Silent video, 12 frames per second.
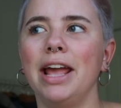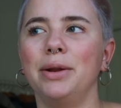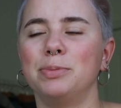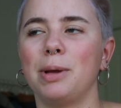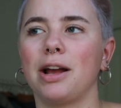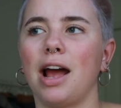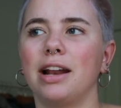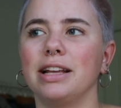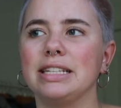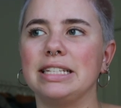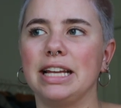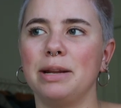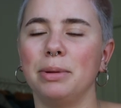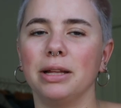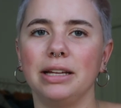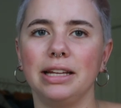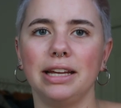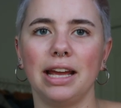It was about kind of like
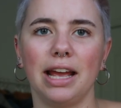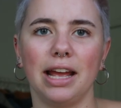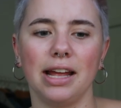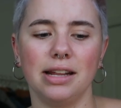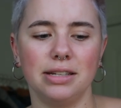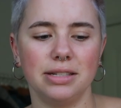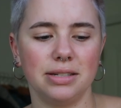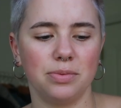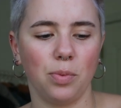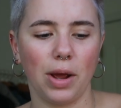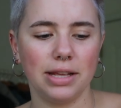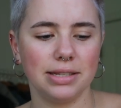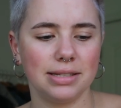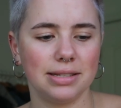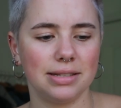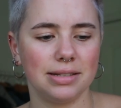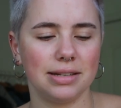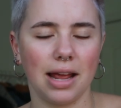sustainability and
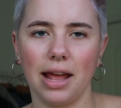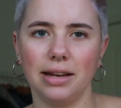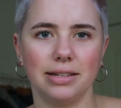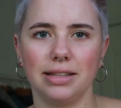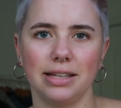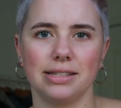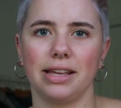waste and things